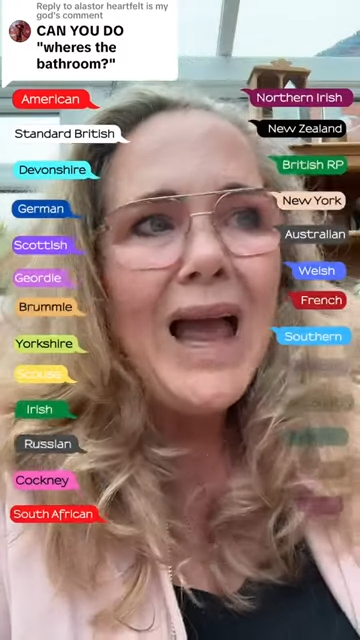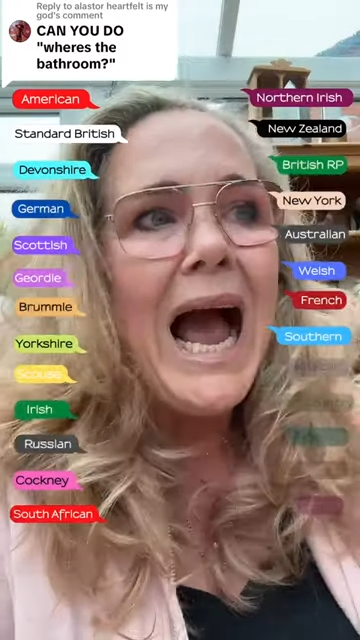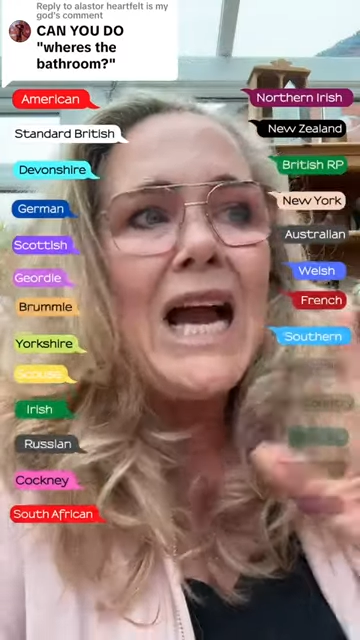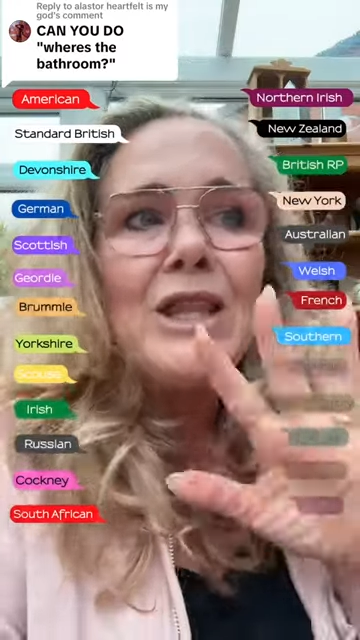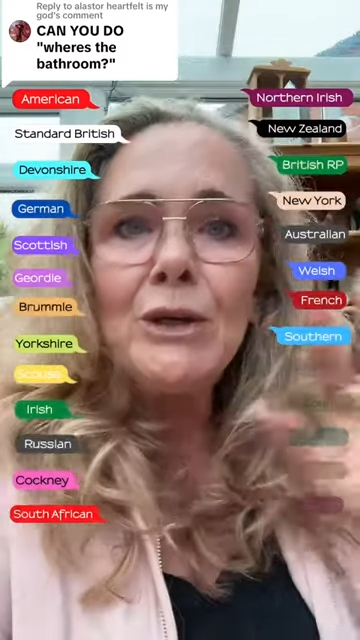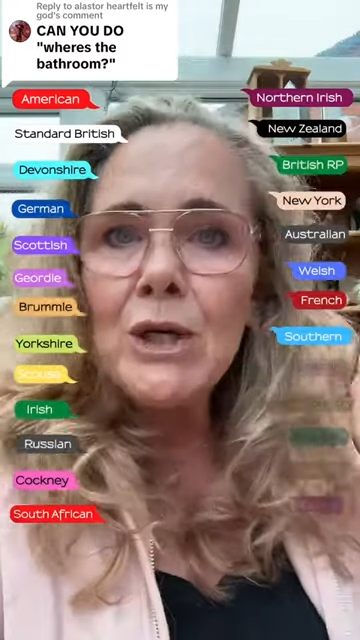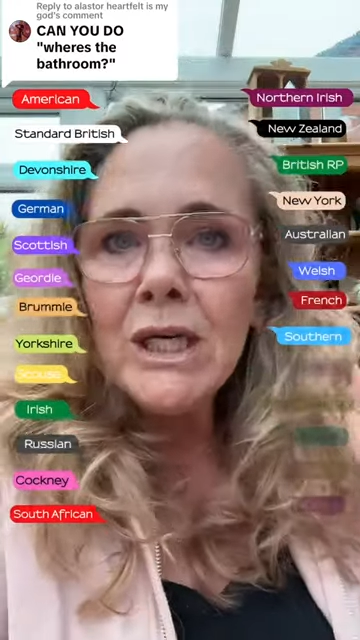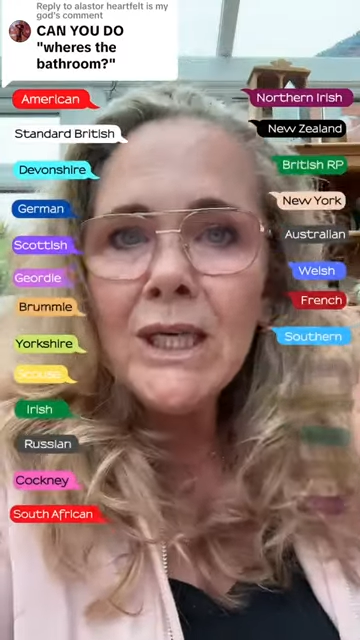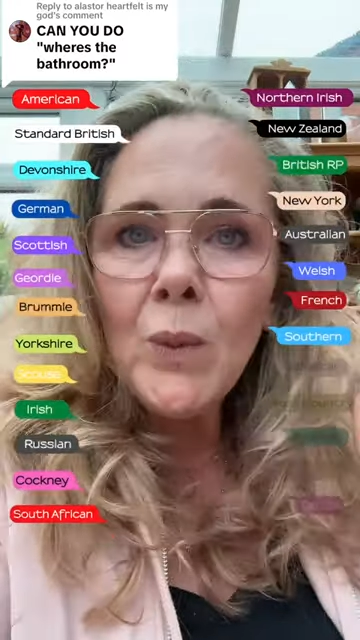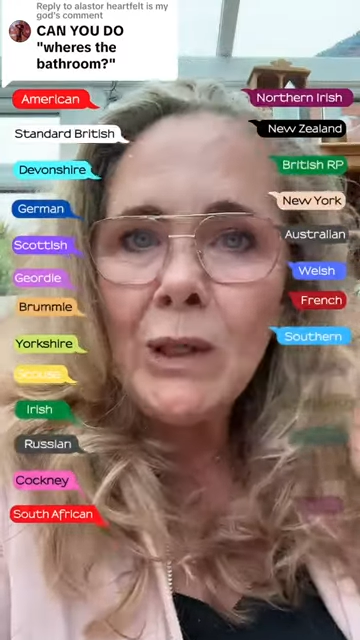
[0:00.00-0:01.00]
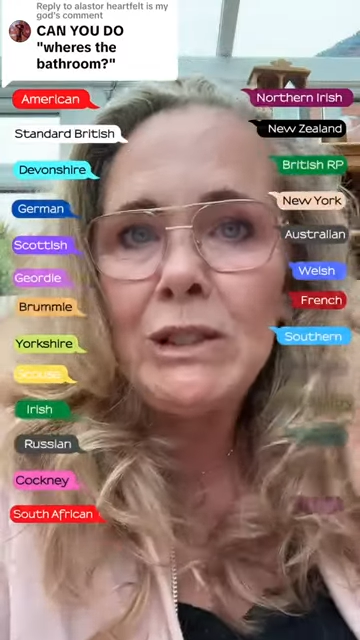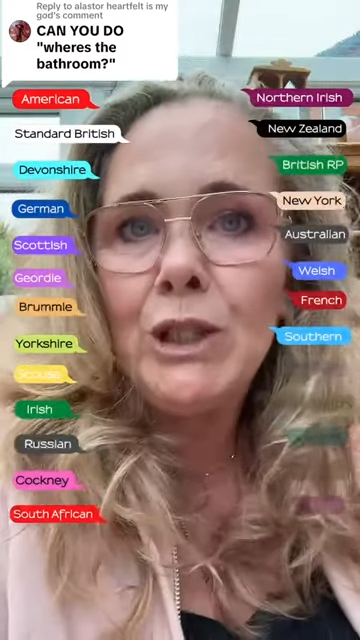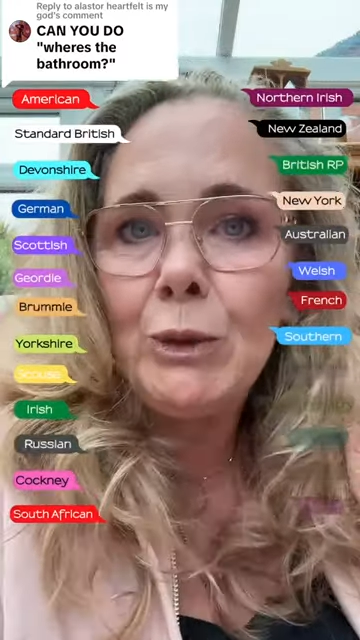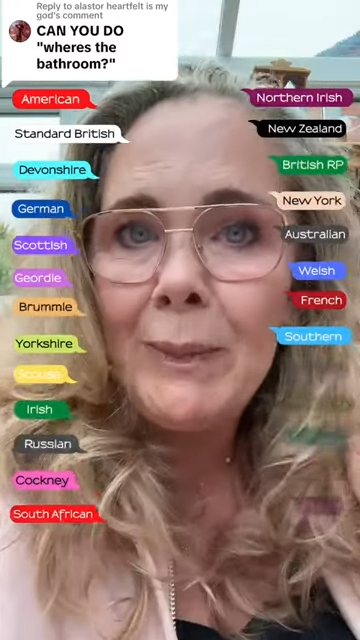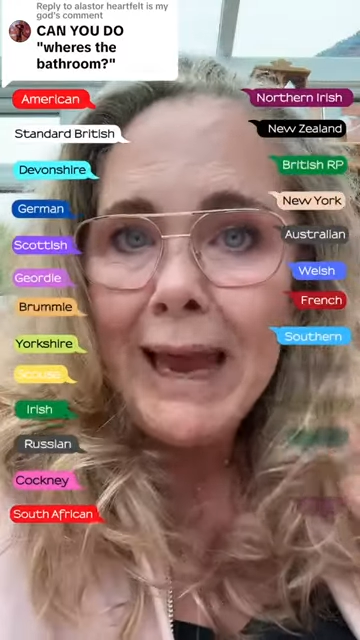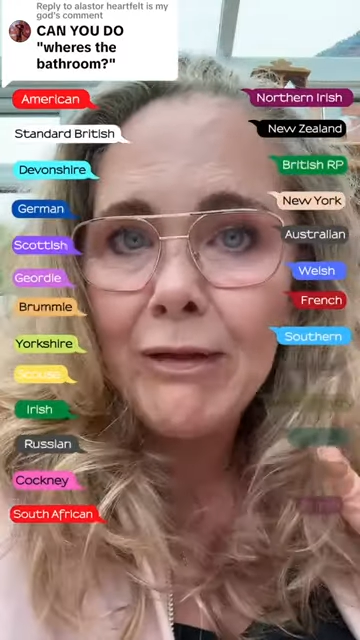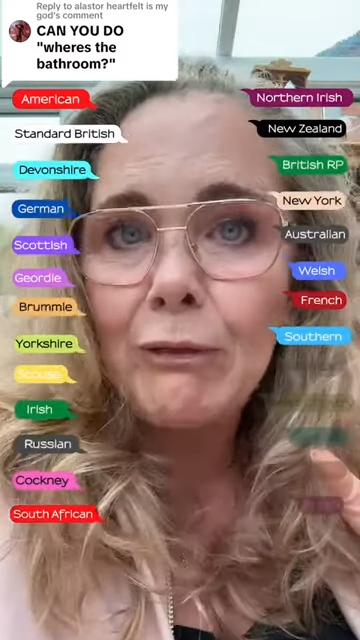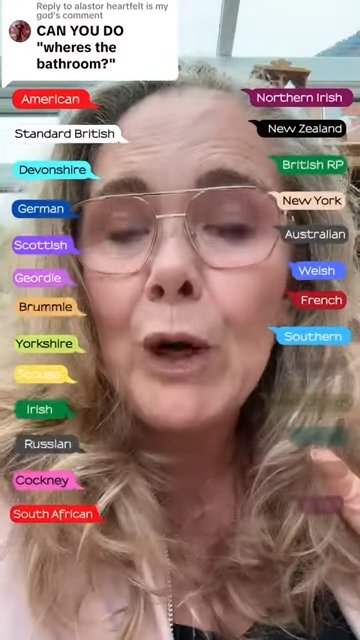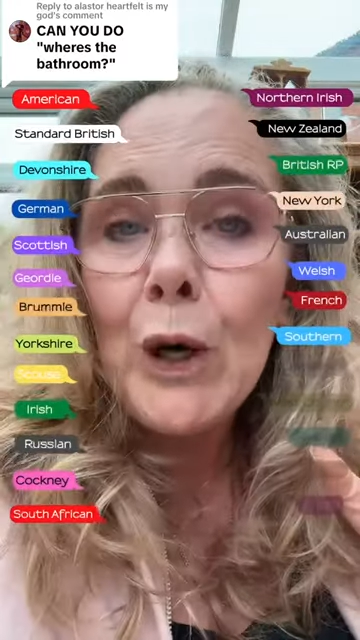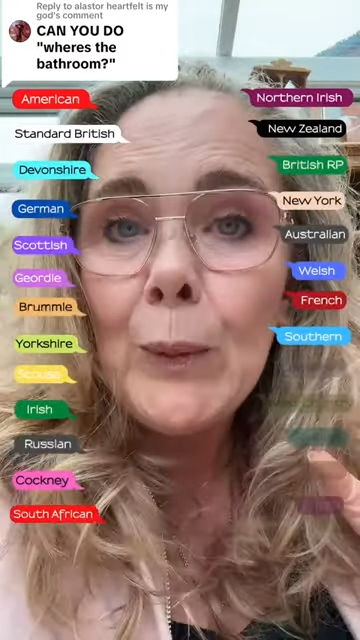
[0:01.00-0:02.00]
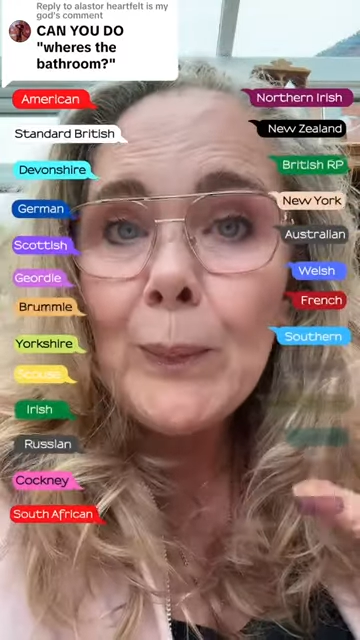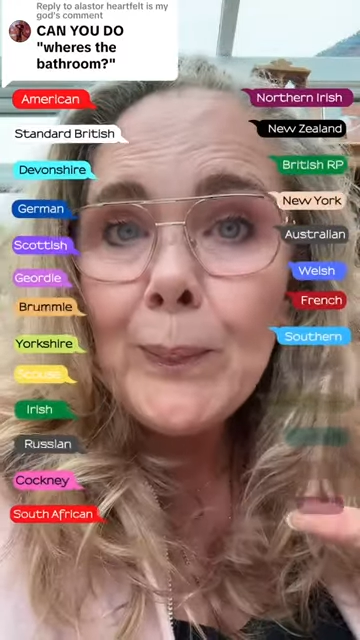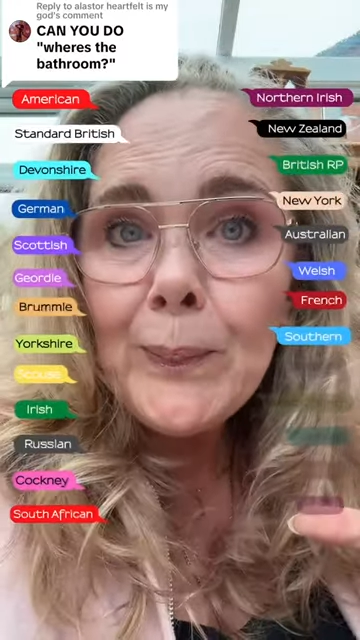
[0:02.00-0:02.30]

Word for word: Hi there, honey. Where's your bathroom?